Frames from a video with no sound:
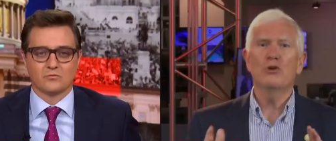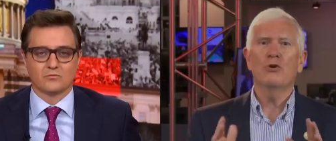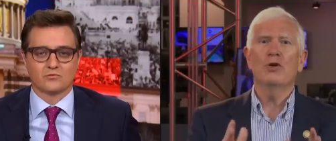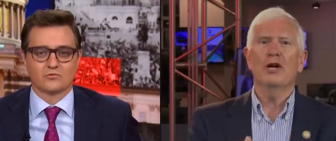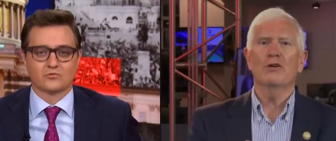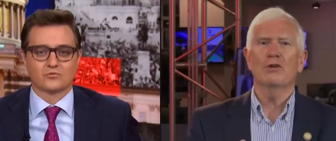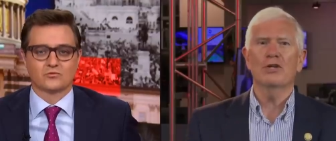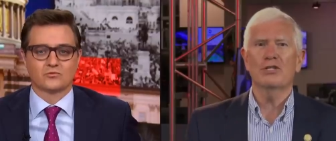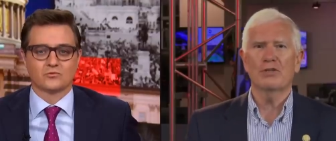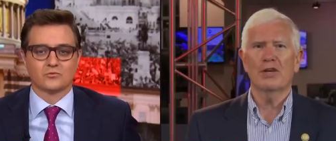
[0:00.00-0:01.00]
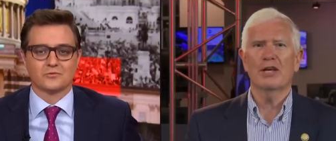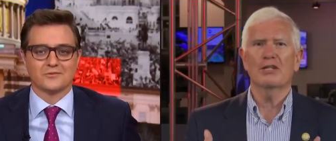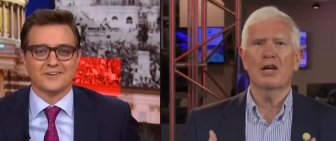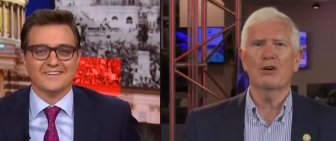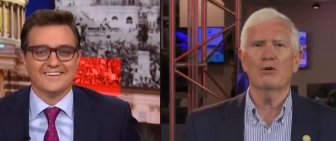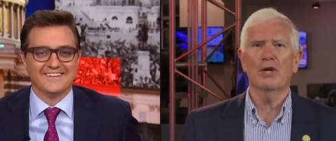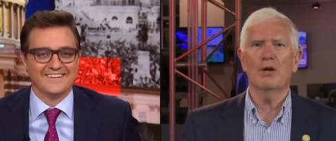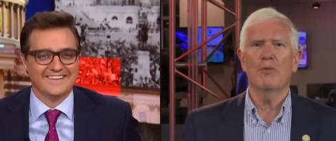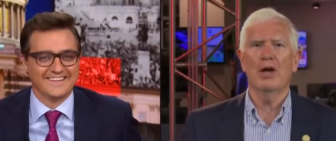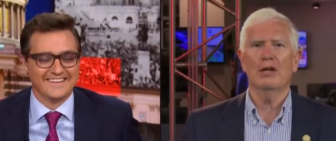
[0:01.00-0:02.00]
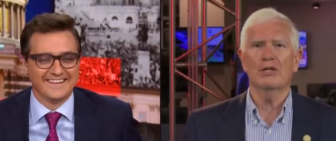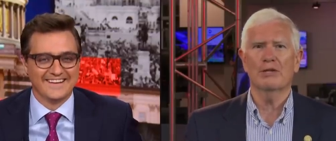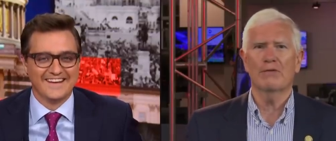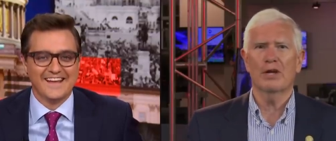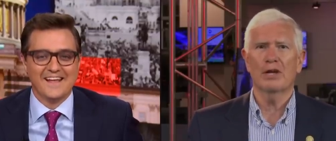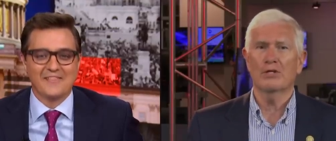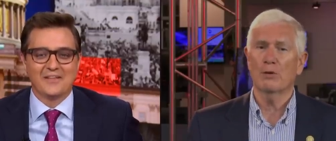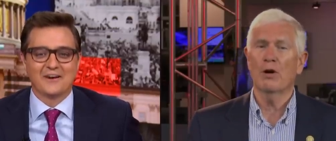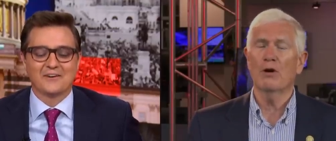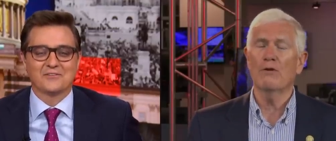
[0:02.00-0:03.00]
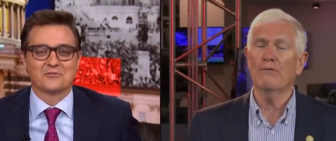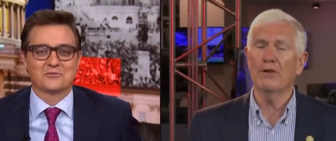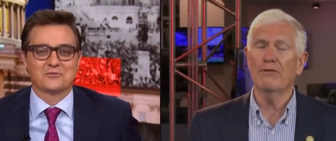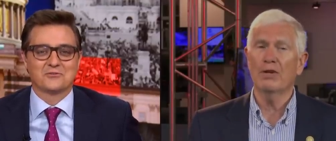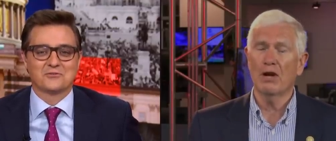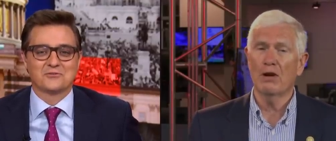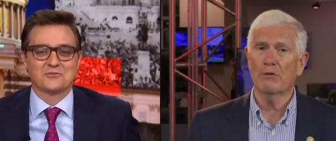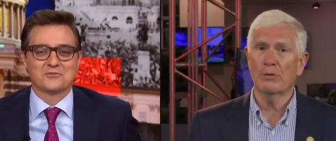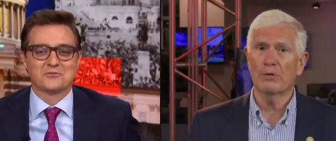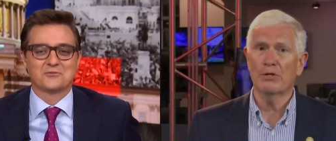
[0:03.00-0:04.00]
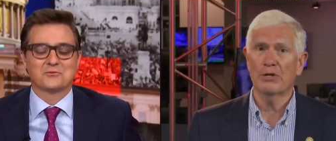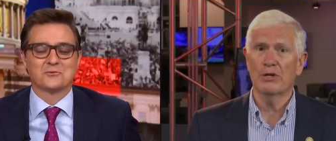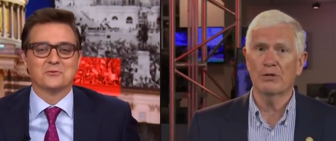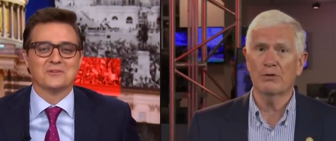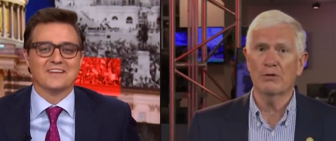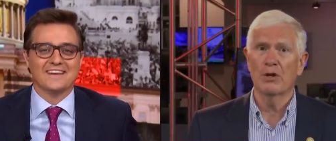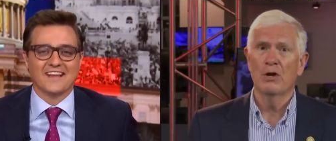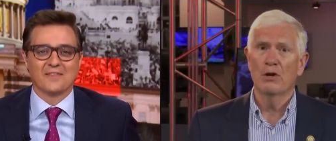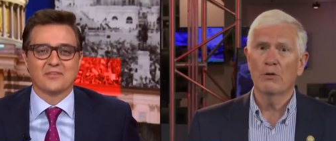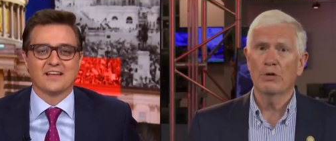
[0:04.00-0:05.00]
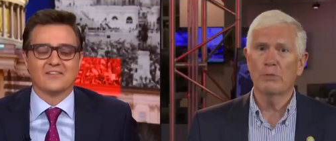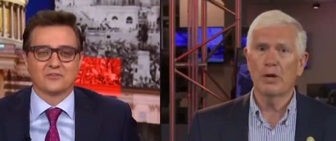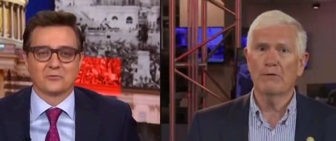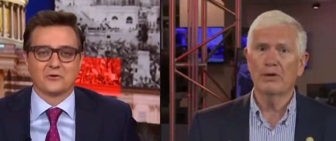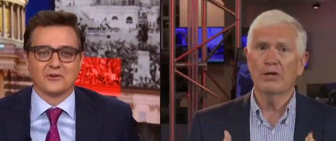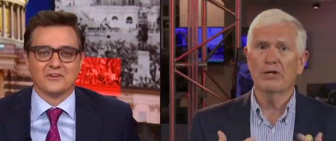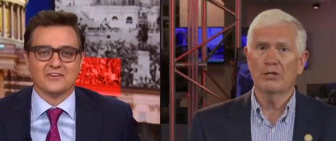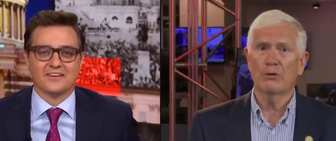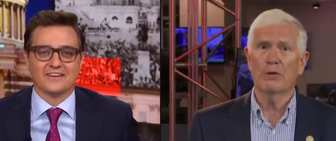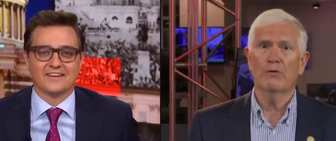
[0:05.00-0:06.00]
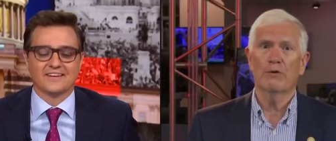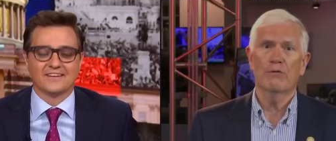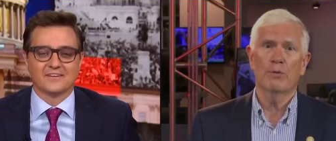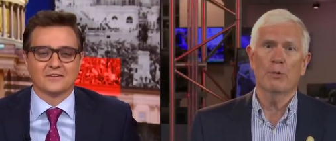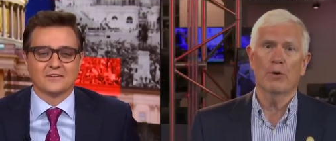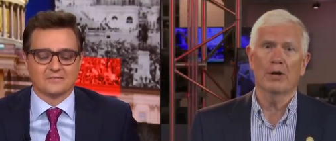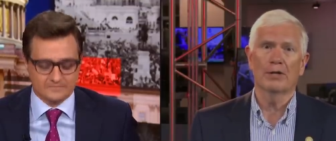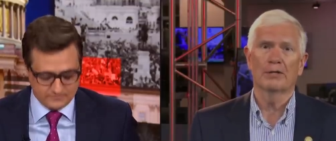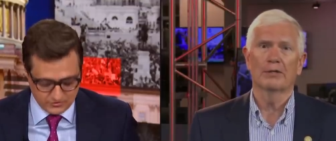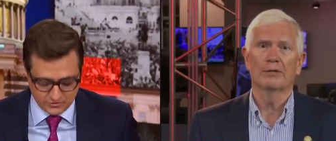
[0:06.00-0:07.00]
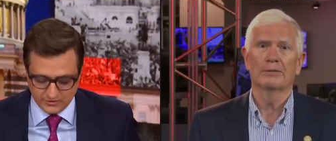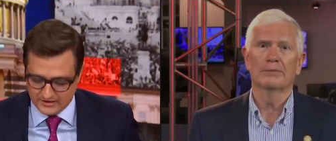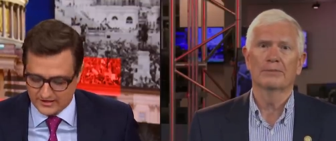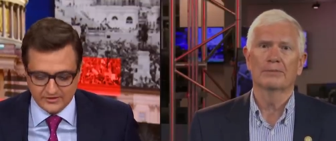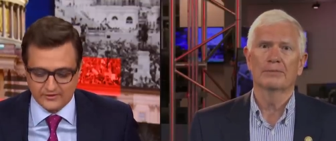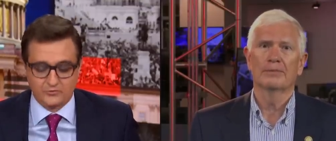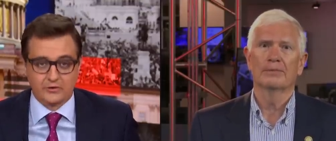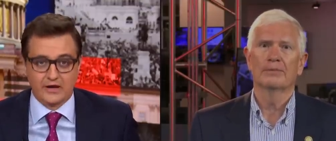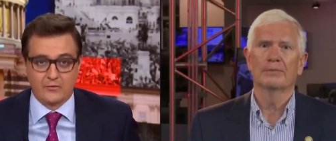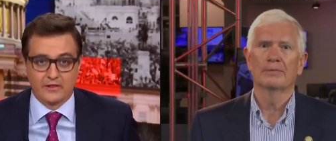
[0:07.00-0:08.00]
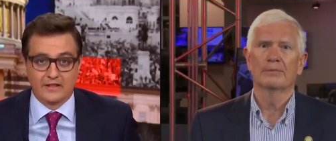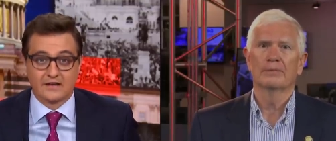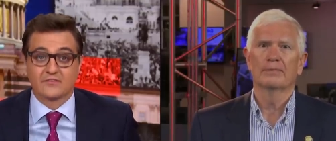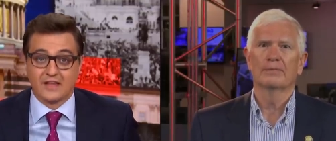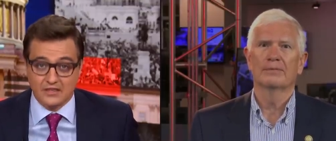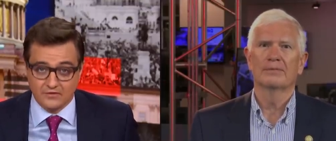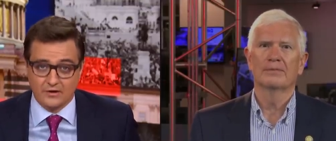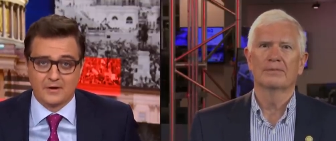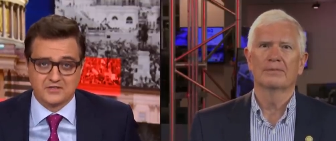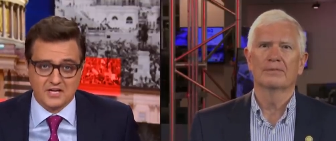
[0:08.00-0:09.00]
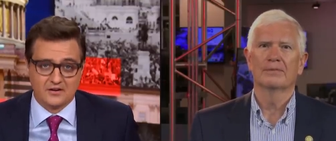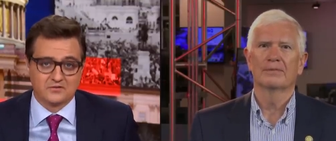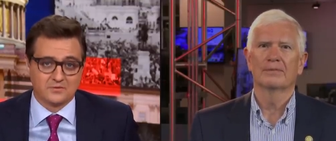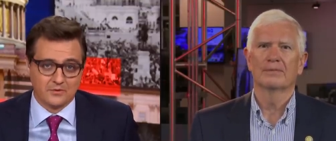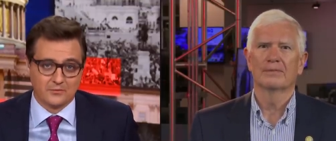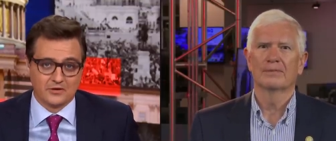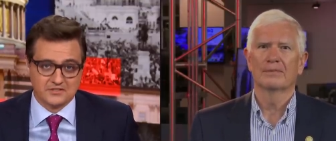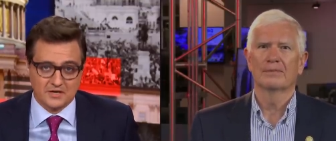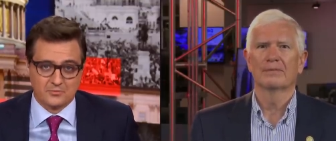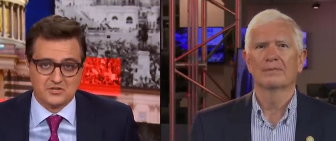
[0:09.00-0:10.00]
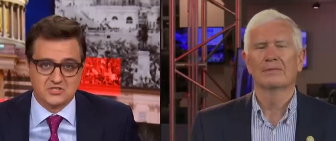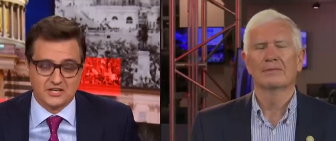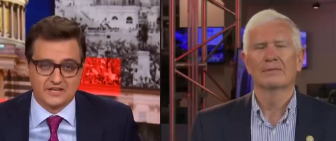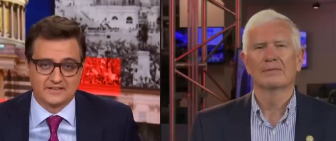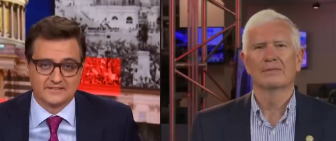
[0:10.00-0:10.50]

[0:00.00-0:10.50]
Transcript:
Speaker 1: go down your list of things, I'll go down my list of things. There, there are 50 congressmen and senators truly nothing who respectfully in this world, disagree
Speaker 2: with your viewpoint. Truly nothing in this world I want less. Thank you very much, Congressman Mo Brooks. I appreciate it.